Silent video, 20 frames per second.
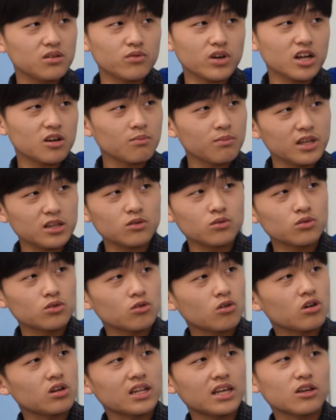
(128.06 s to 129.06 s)
recommend to
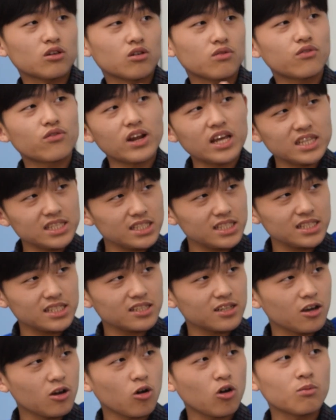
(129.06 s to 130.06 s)
you, or like your
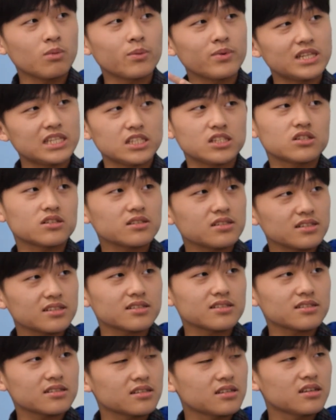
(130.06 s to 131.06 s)
friends, or maybe
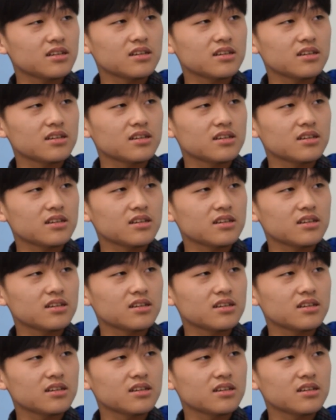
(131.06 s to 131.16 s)
teachers?